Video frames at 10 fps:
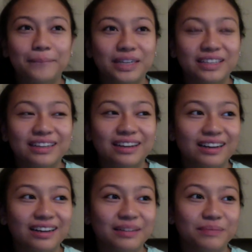but
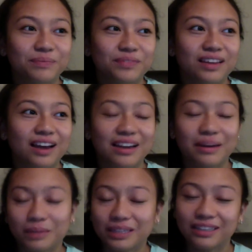I
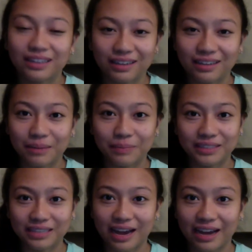am going to kick it up
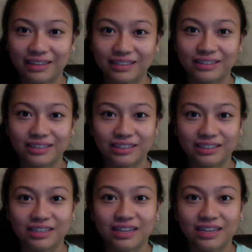into high gear